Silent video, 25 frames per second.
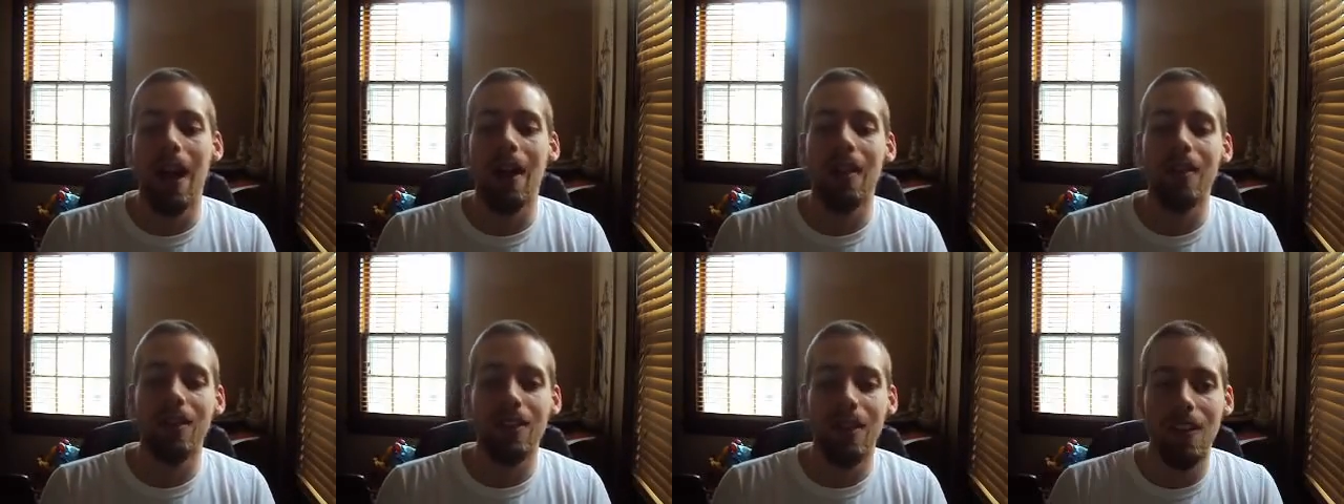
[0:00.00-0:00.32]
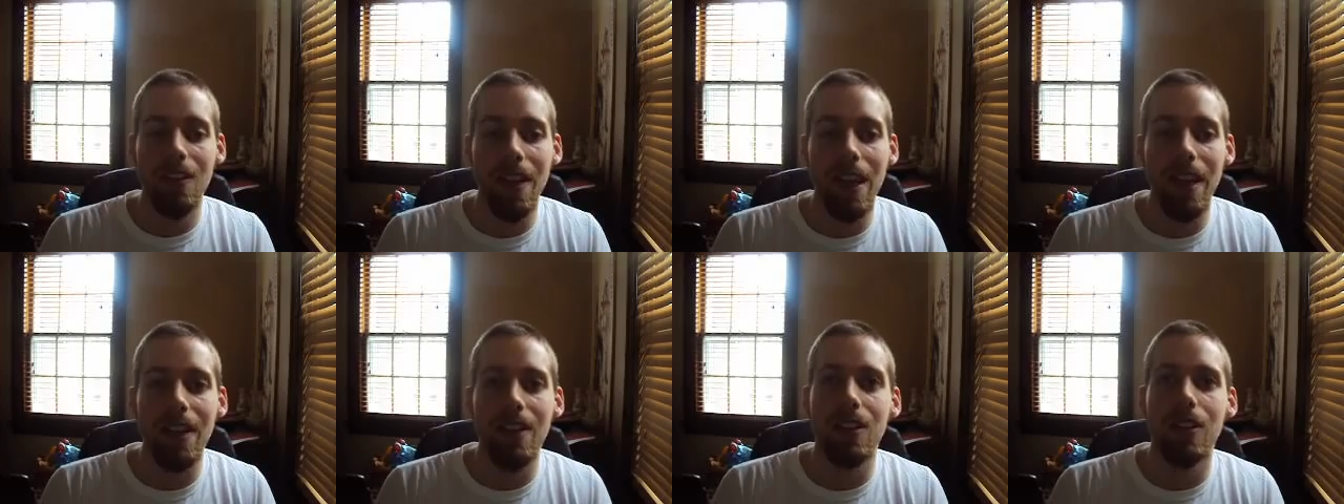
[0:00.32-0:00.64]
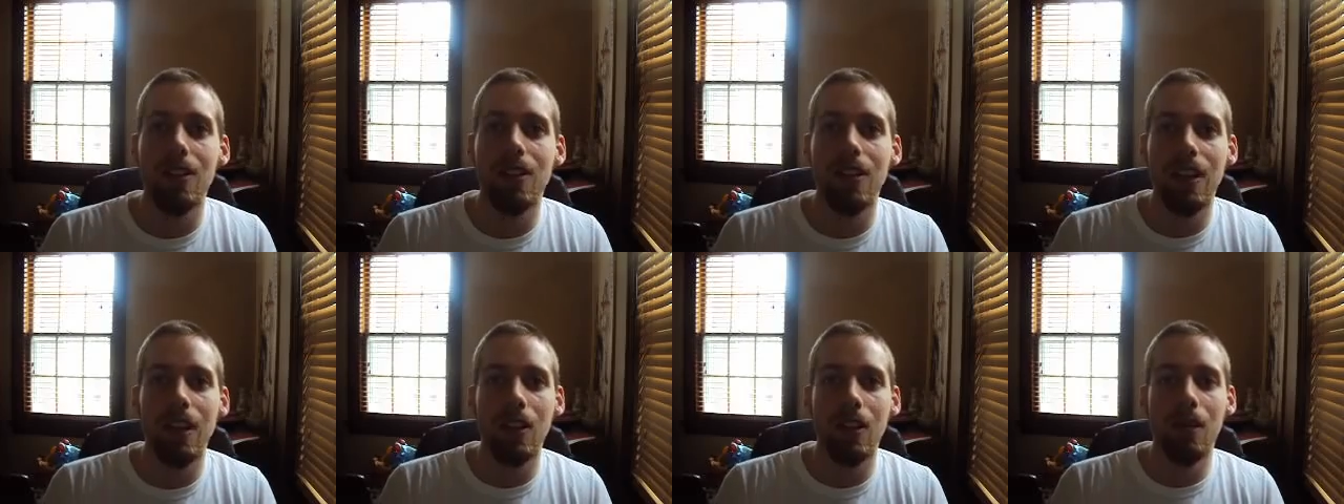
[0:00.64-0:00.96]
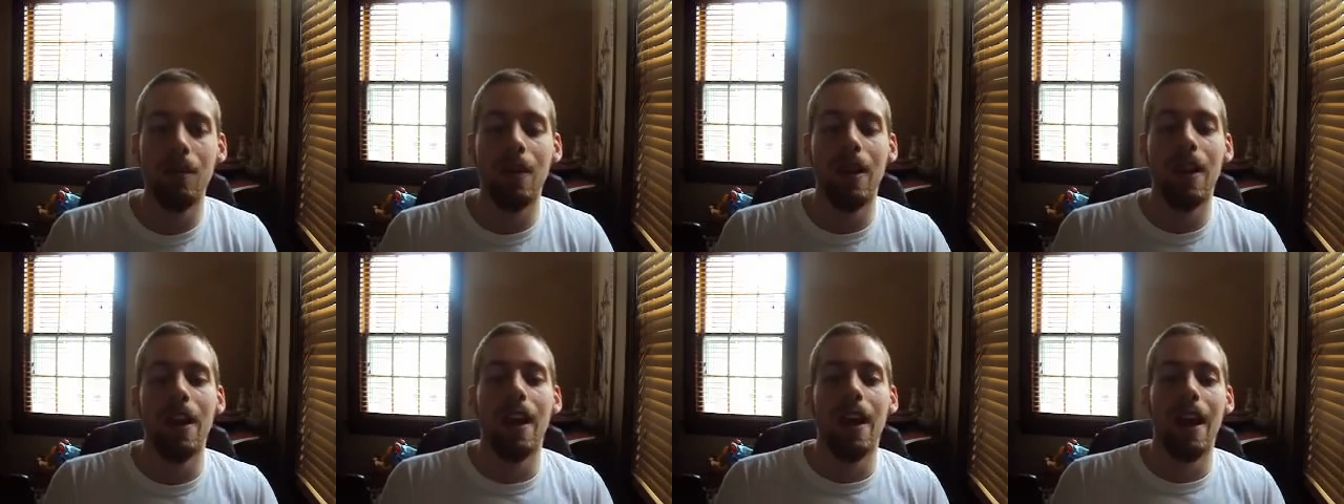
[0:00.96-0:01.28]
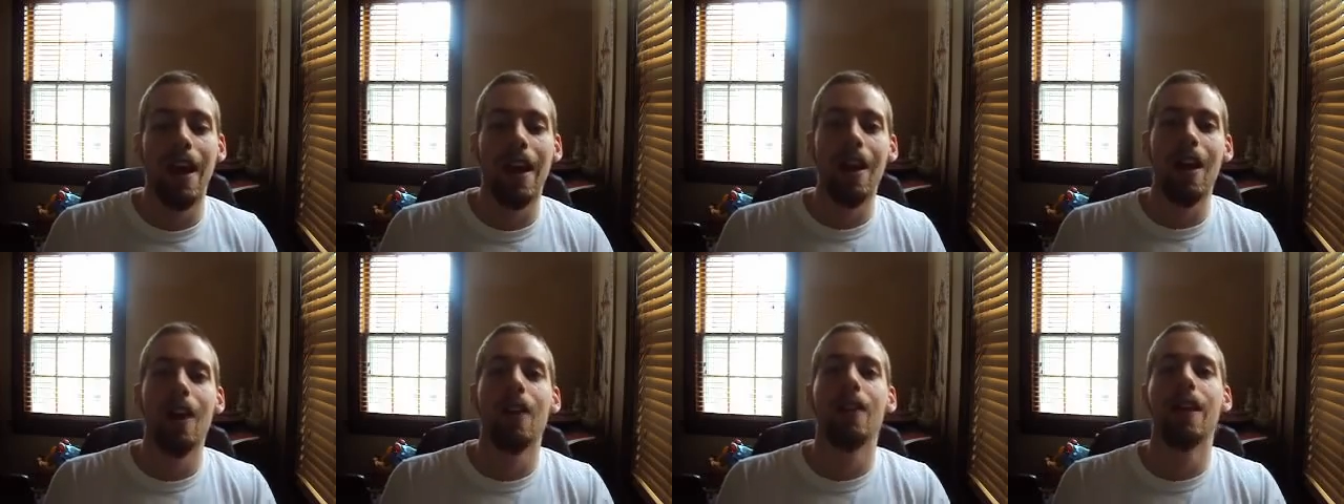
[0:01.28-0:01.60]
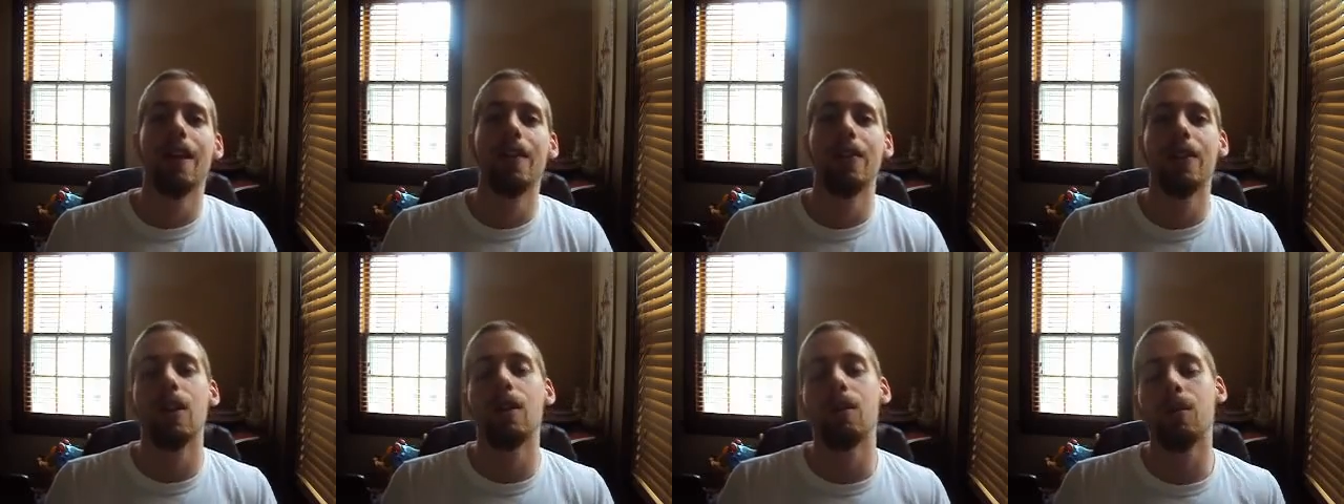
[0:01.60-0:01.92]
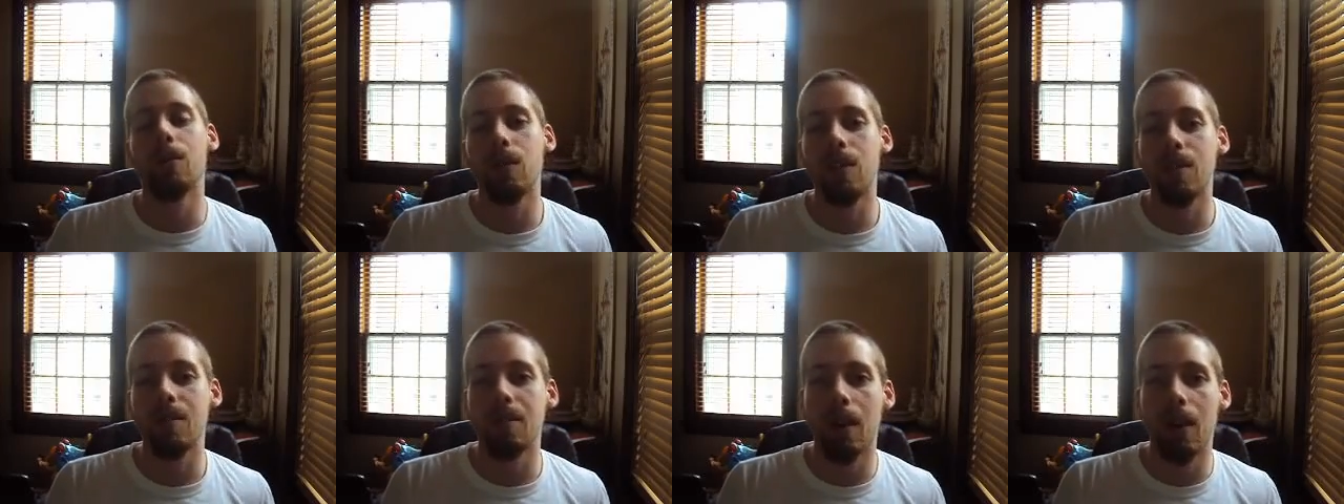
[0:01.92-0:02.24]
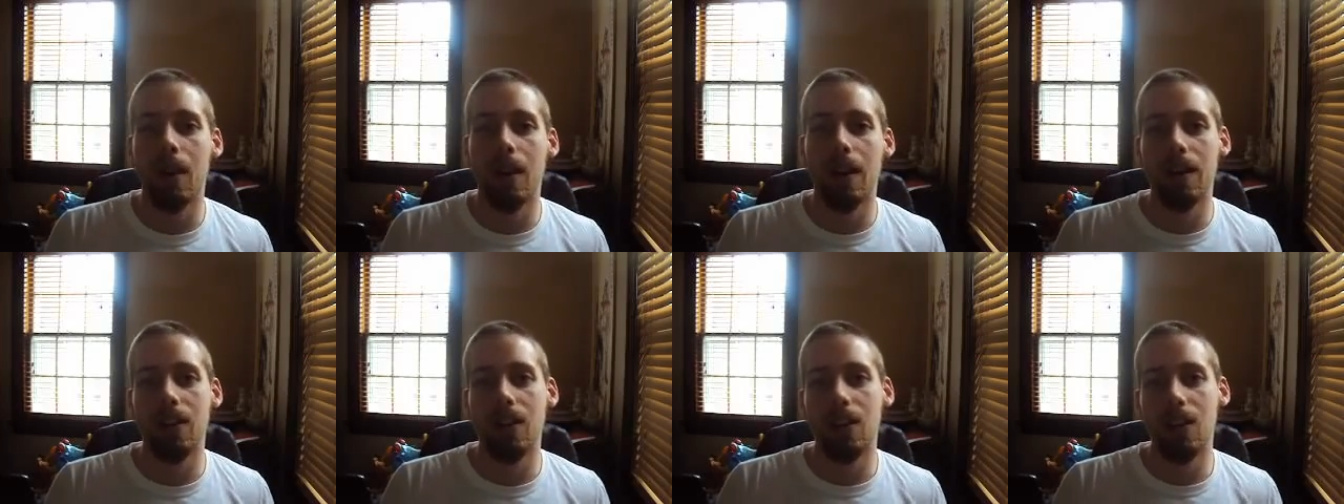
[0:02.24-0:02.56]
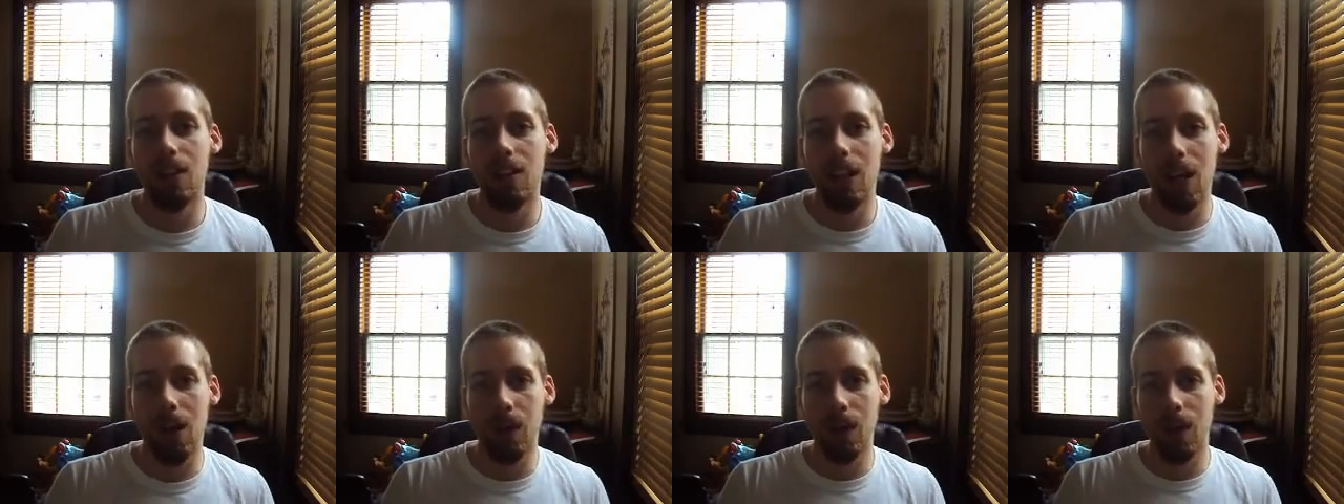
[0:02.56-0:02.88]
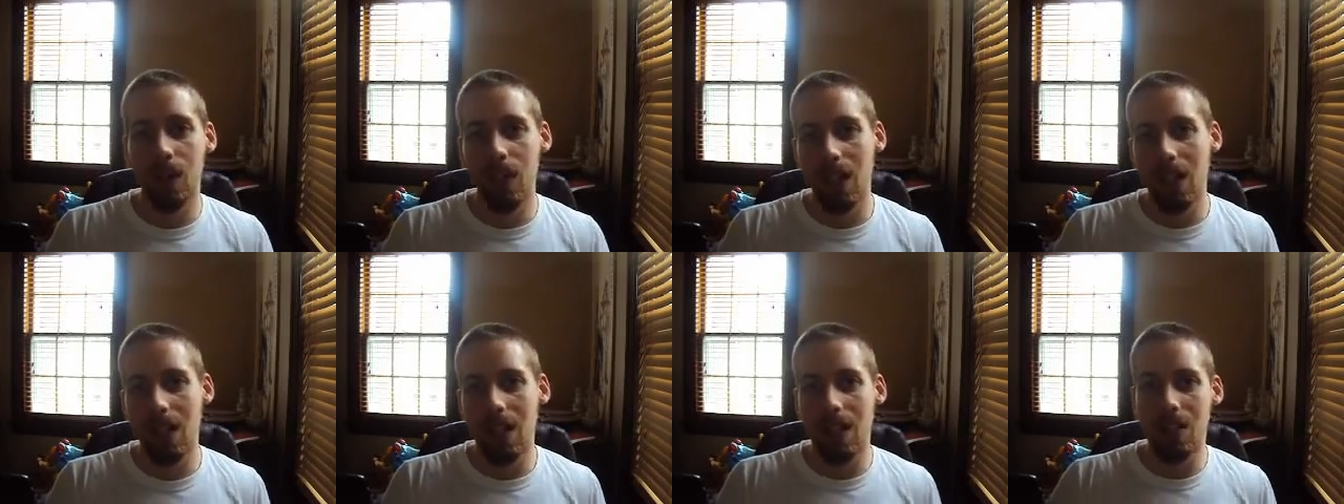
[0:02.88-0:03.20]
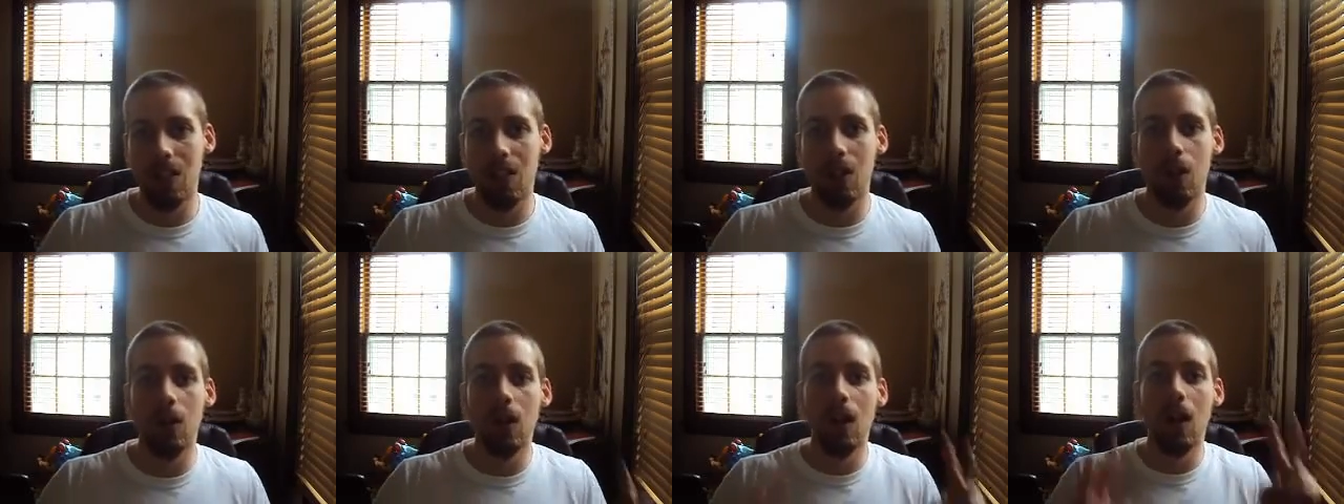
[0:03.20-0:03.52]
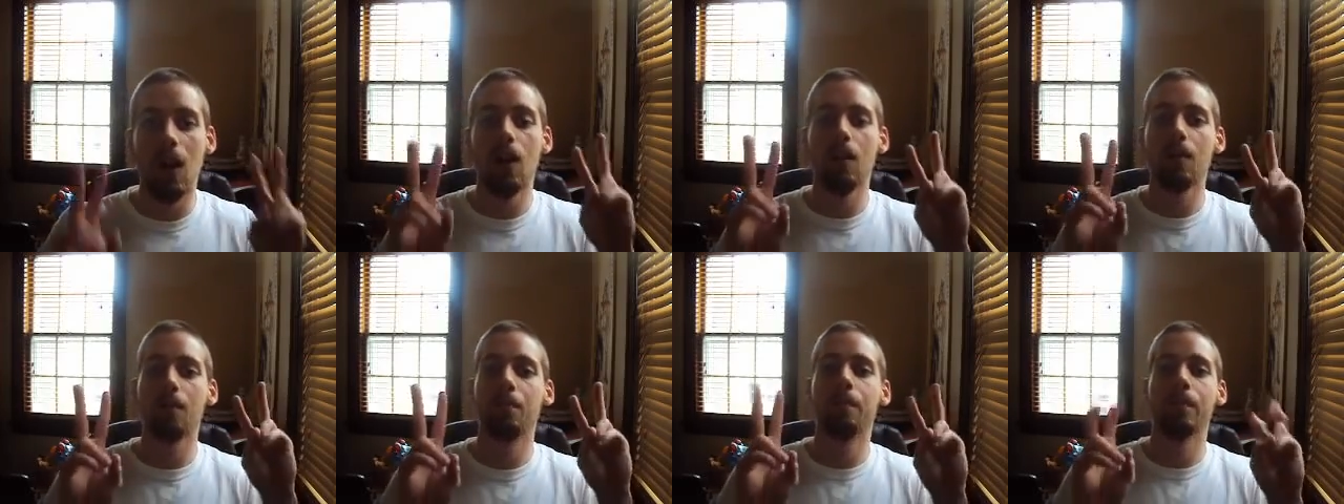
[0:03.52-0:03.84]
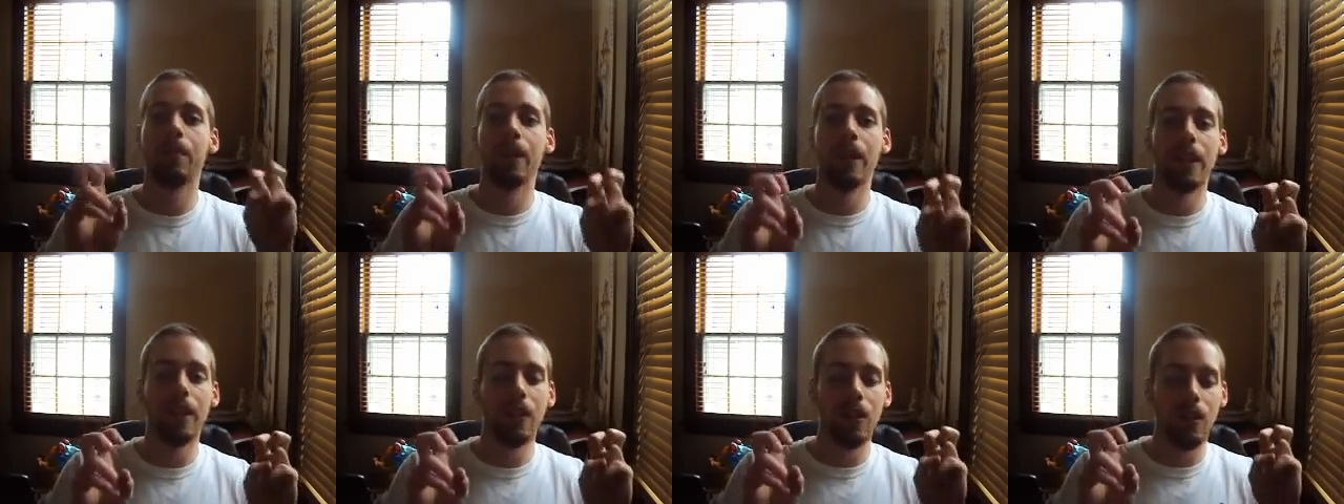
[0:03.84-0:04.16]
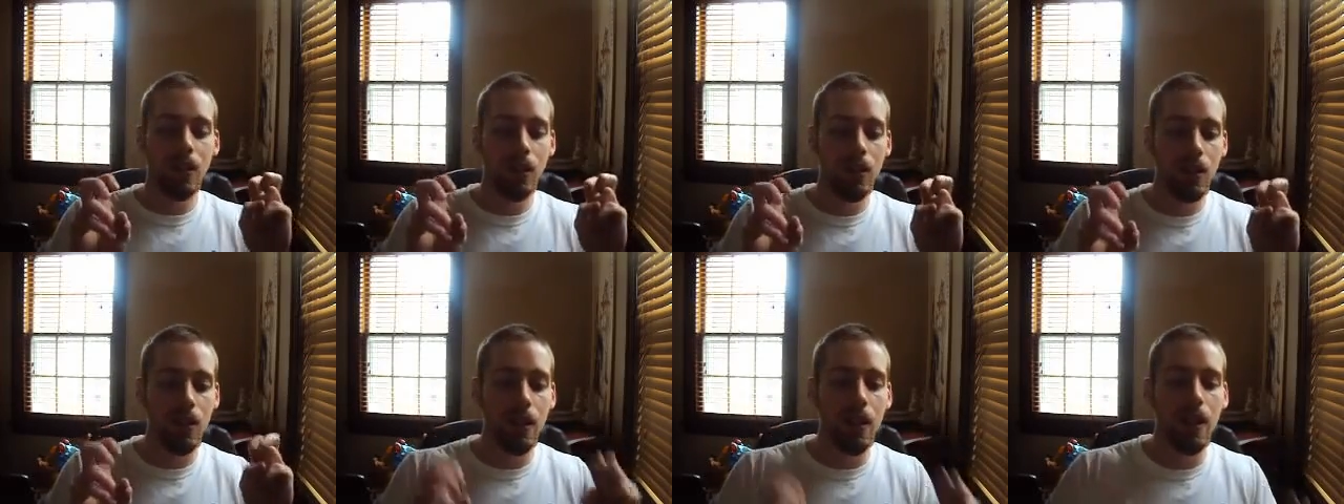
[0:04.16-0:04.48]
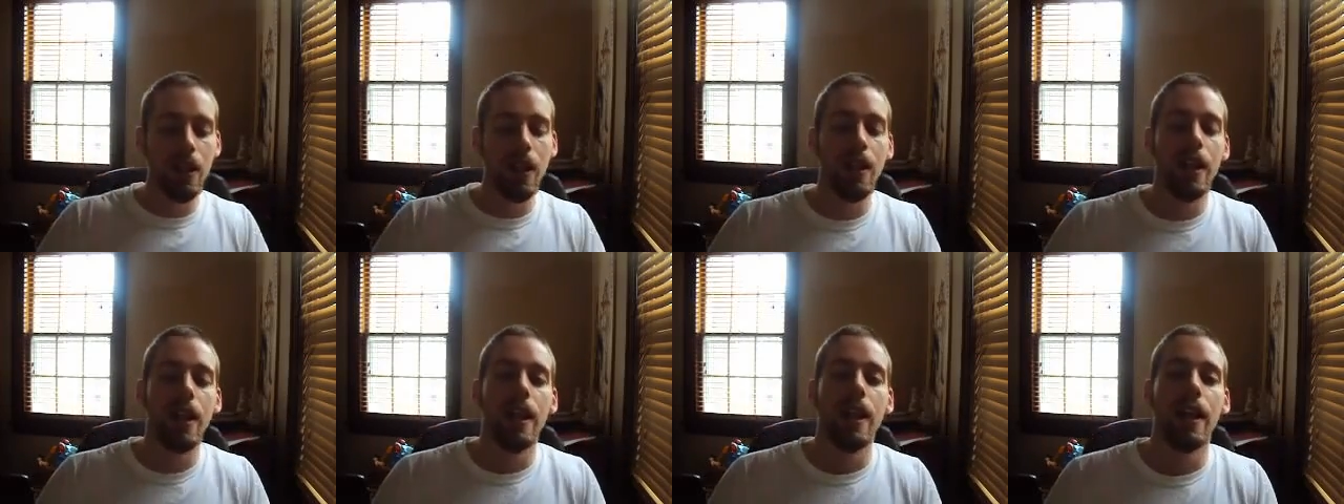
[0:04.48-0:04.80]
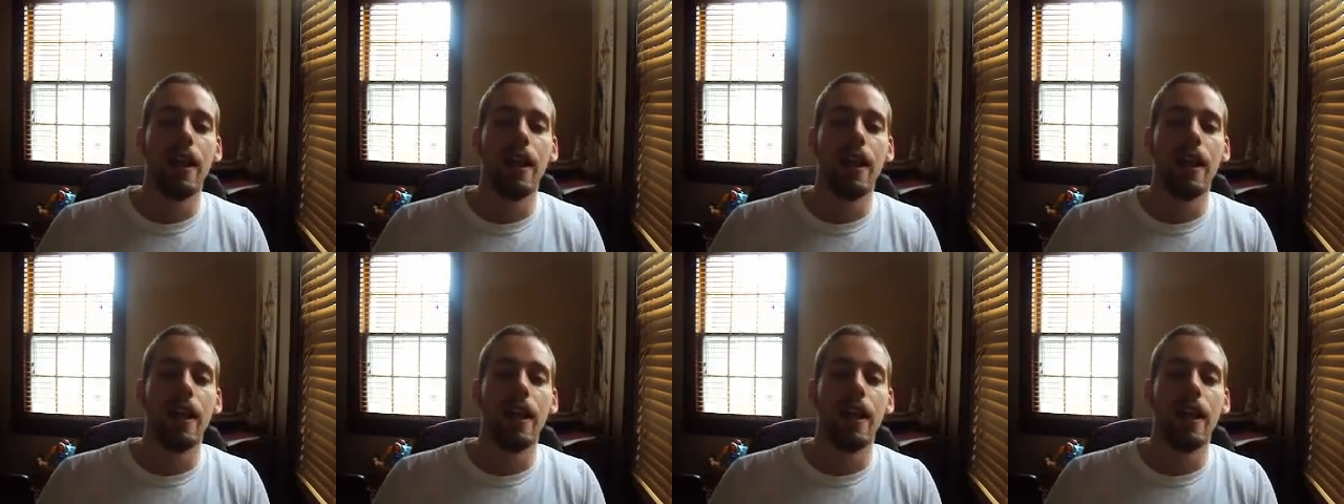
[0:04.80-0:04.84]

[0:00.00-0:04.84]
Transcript: I'll send that to them and I'll let them respond. Just like when you get a so-called bill